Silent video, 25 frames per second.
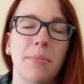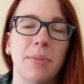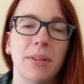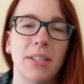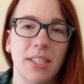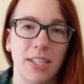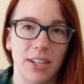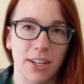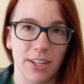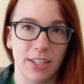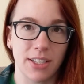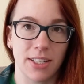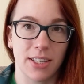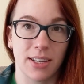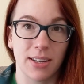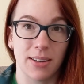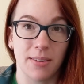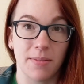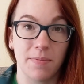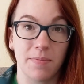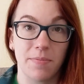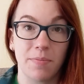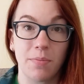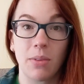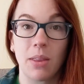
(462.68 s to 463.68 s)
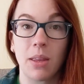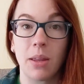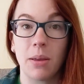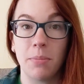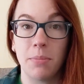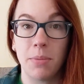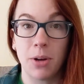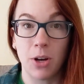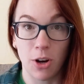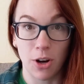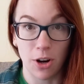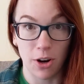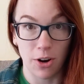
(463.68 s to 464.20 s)
But seriously,
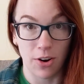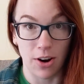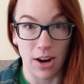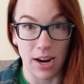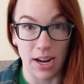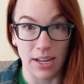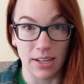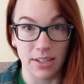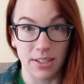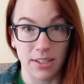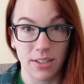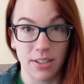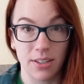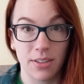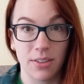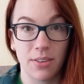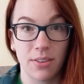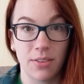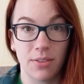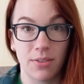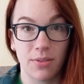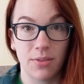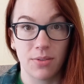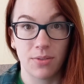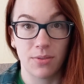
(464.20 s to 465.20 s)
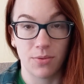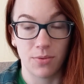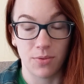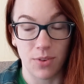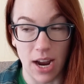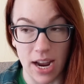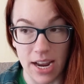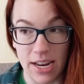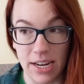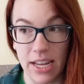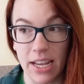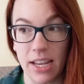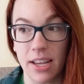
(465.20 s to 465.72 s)
Mira Grant
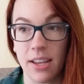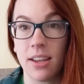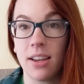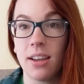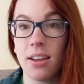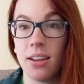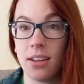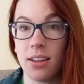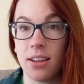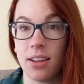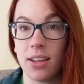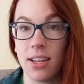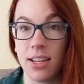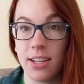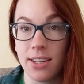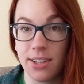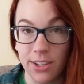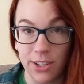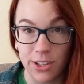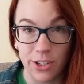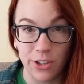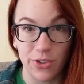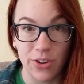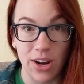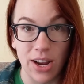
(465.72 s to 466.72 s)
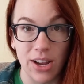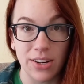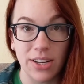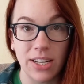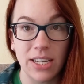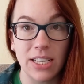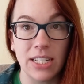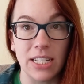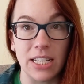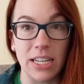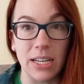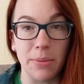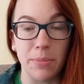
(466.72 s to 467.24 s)
writing Into the
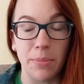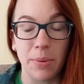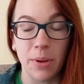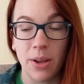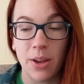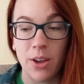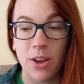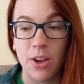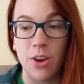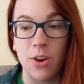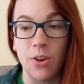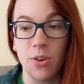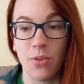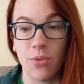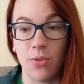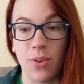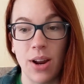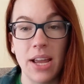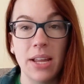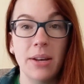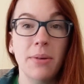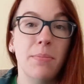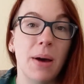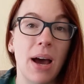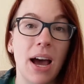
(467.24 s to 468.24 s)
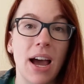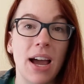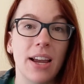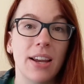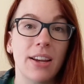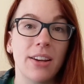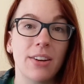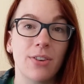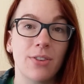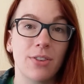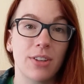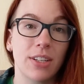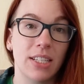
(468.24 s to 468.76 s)
Drowning Deep, read
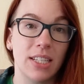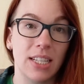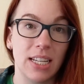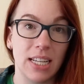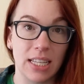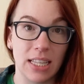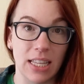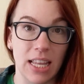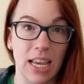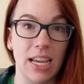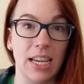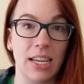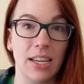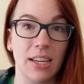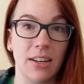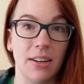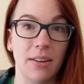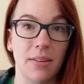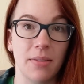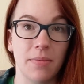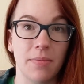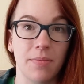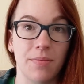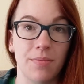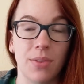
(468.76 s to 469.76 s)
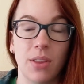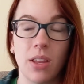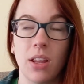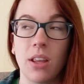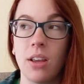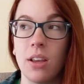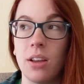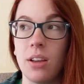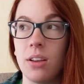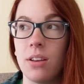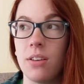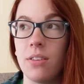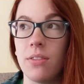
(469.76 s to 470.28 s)
by Christine Lakin.
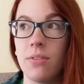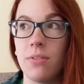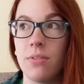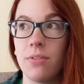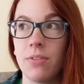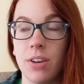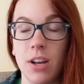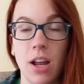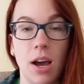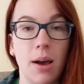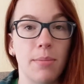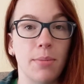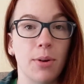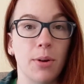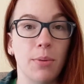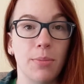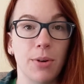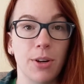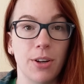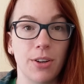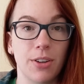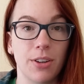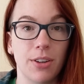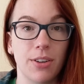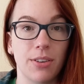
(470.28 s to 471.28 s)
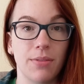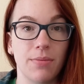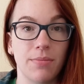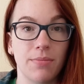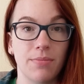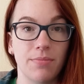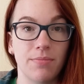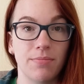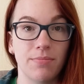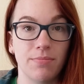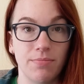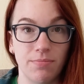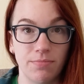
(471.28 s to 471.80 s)
Phenomenal book.
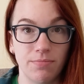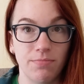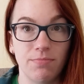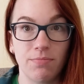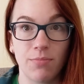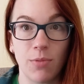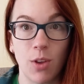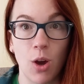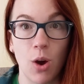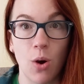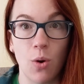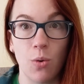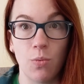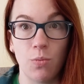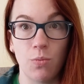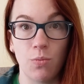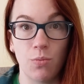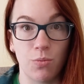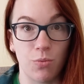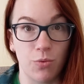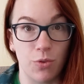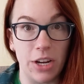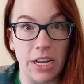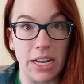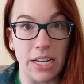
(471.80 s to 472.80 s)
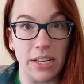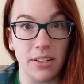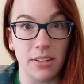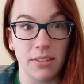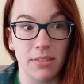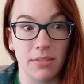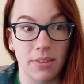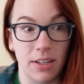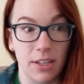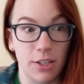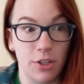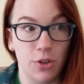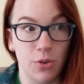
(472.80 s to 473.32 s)
Go, read,
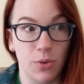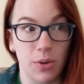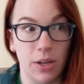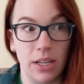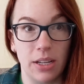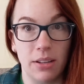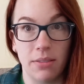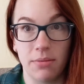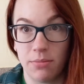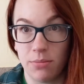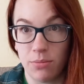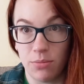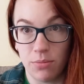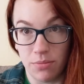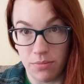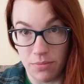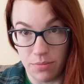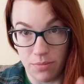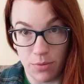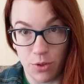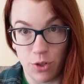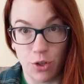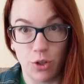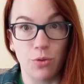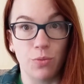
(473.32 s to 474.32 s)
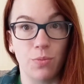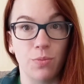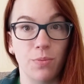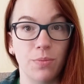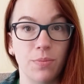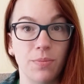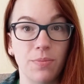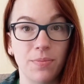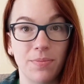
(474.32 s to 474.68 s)
enjoy. Shoot.